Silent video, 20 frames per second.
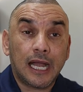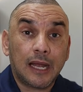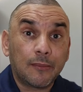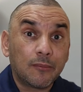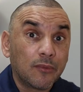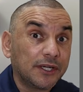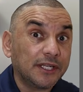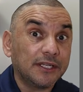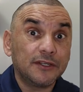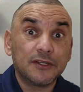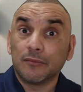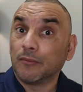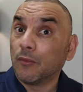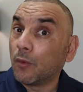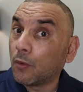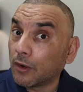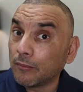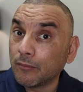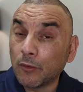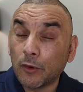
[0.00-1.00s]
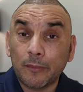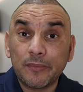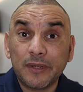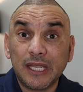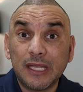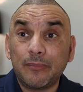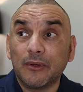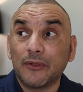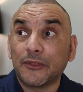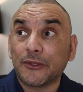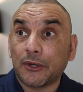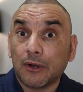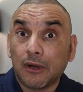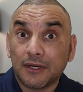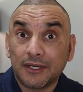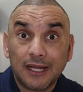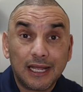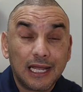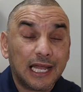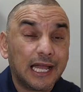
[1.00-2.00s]
I'm running into more and more people that are
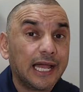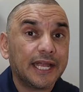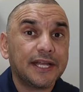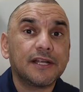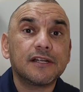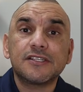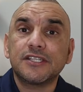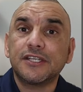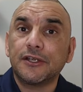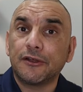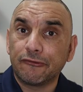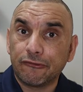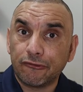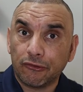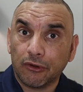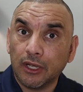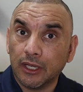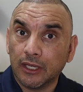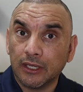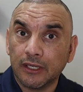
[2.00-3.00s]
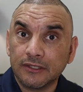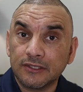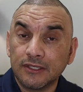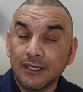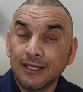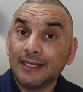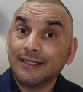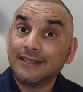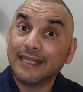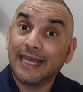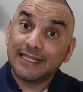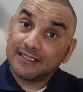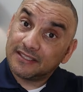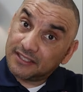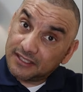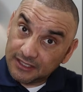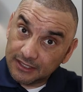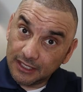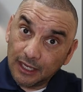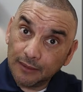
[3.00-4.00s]
on higher tier drugs that
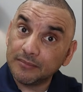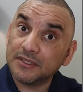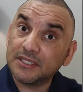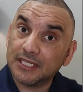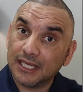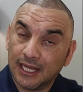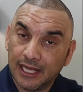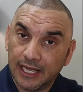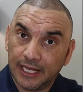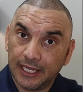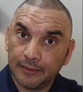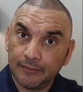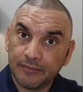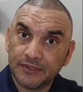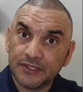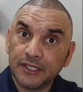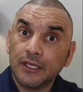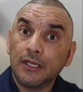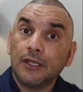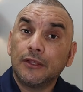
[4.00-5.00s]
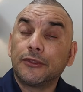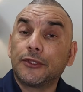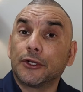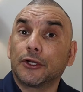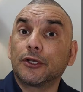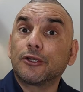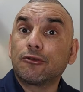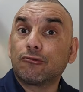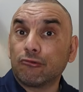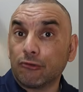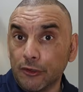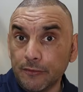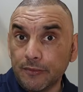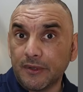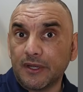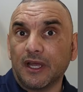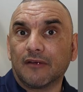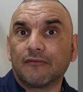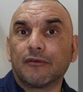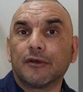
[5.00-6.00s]
sometimes their group
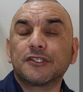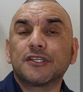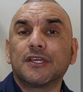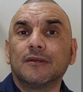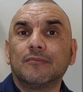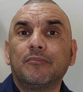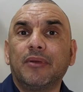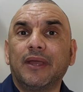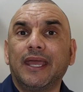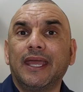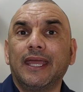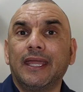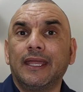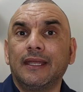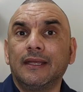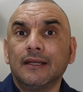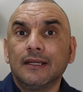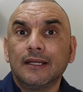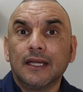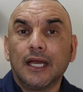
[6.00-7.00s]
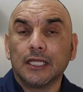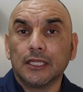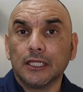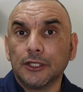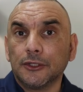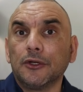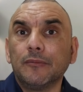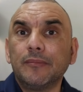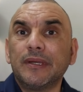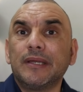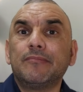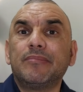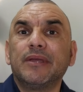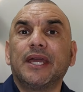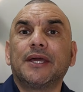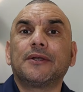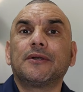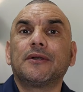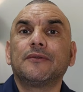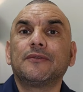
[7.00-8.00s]
coverage can pay a little bit
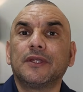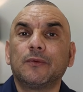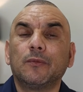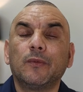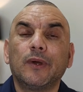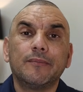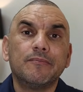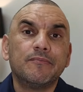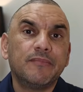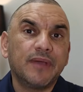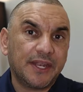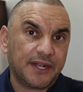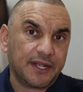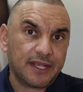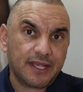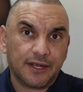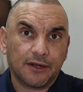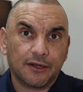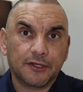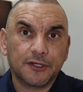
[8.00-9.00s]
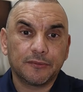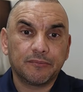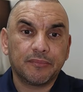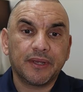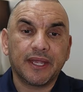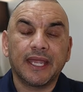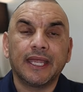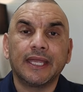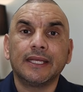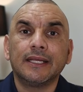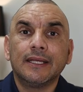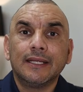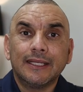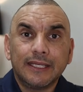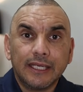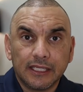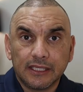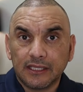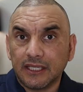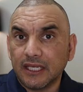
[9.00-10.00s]
better than what Medicare could pay.
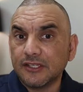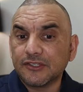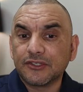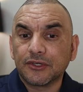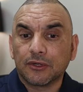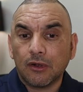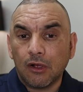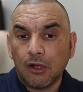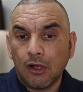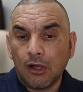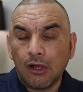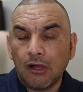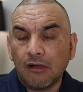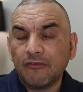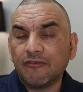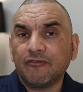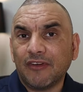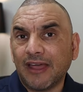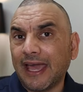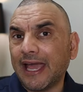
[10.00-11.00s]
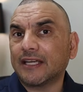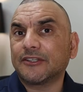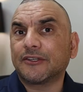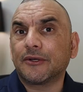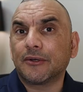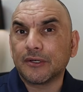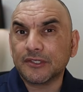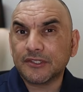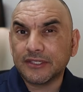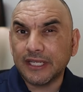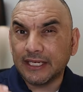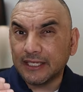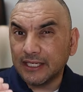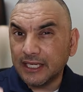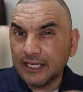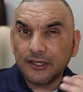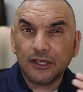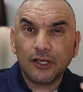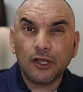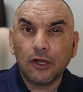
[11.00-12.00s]
And these are all factors that
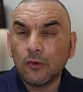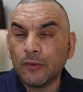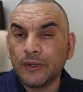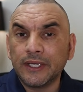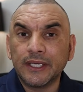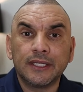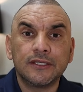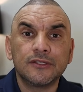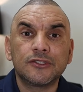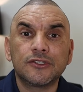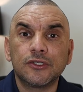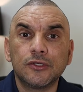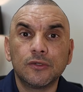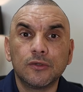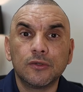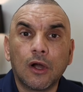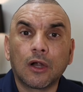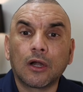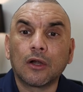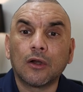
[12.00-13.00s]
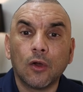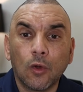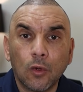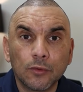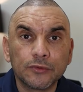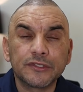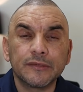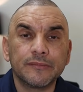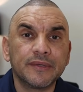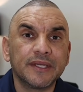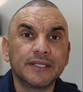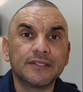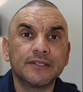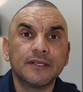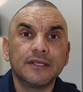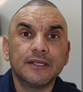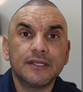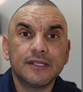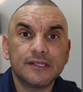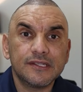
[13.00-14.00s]
need to go into our ultimate
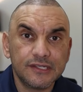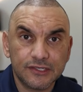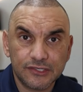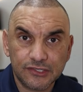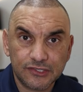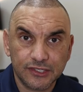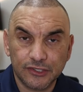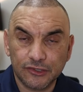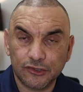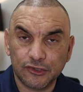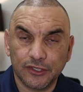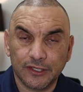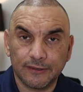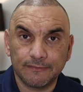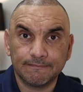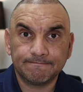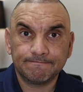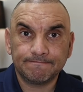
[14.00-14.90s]
decision.